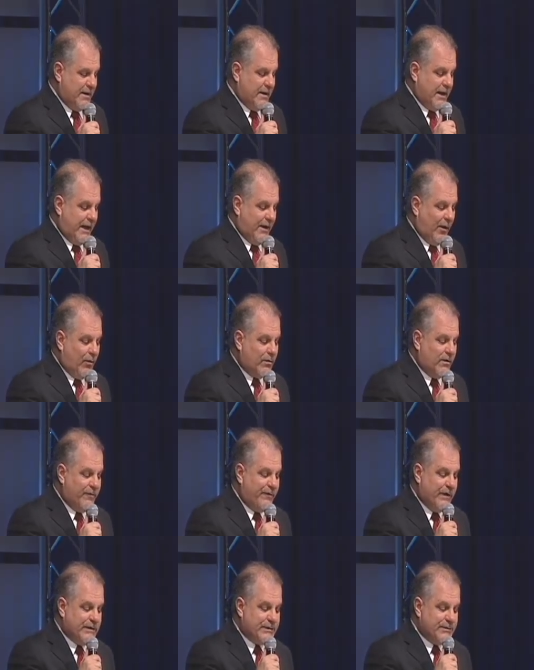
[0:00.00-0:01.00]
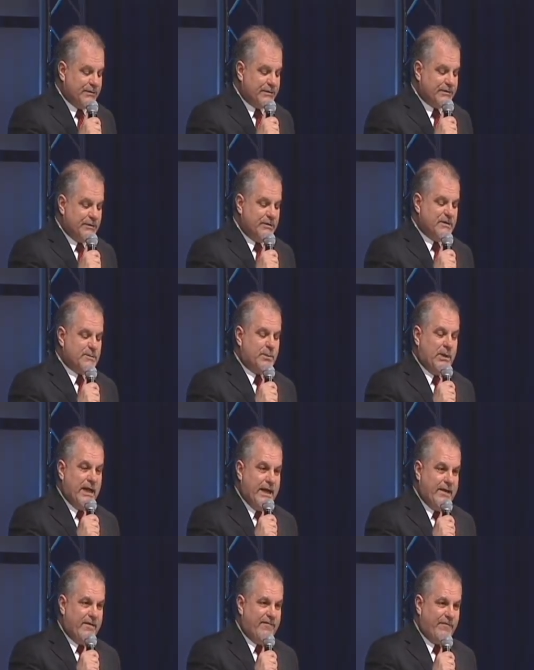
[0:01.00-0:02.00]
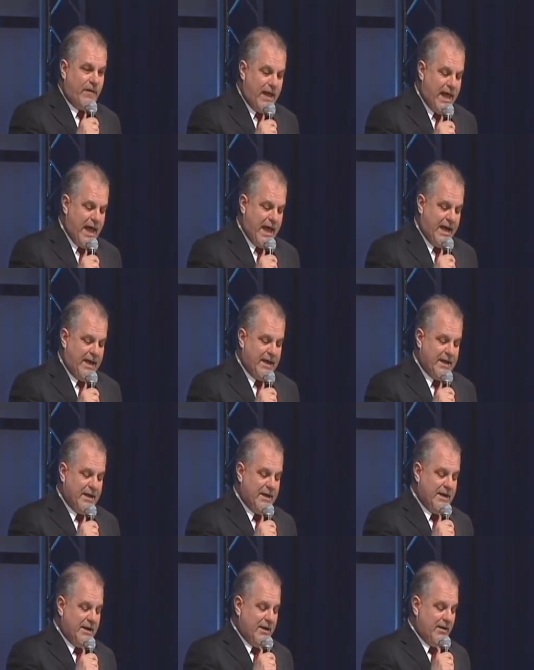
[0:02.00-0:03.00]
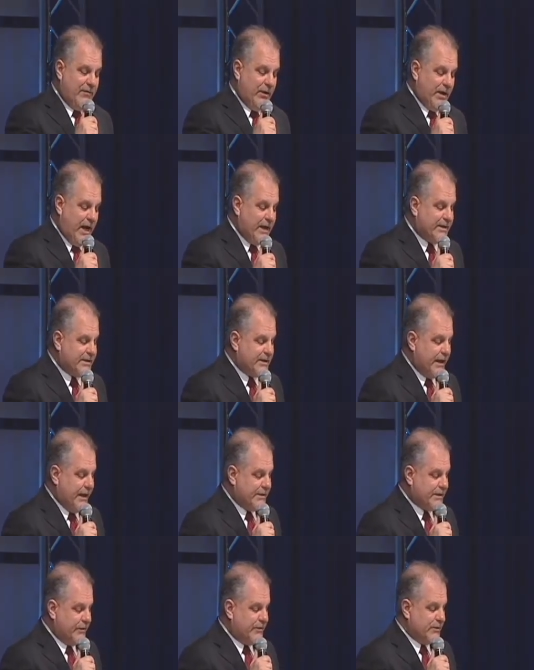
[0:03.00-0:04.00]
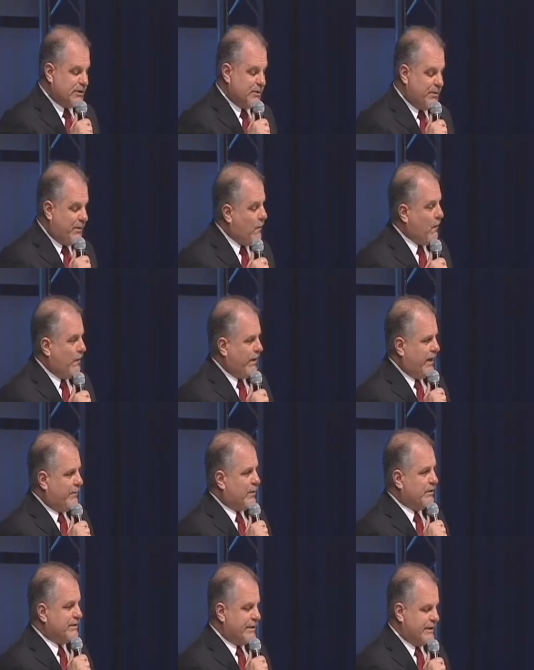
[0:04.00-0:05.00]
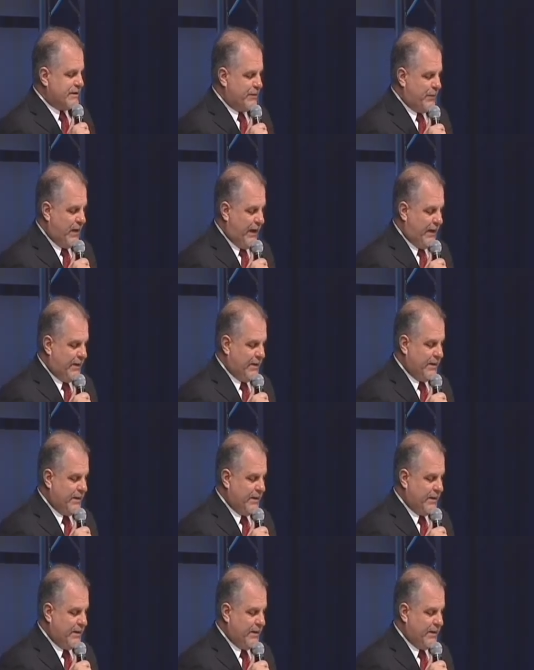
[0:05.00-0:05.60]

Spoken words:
and local officials to display the flag of the United States and to support and participate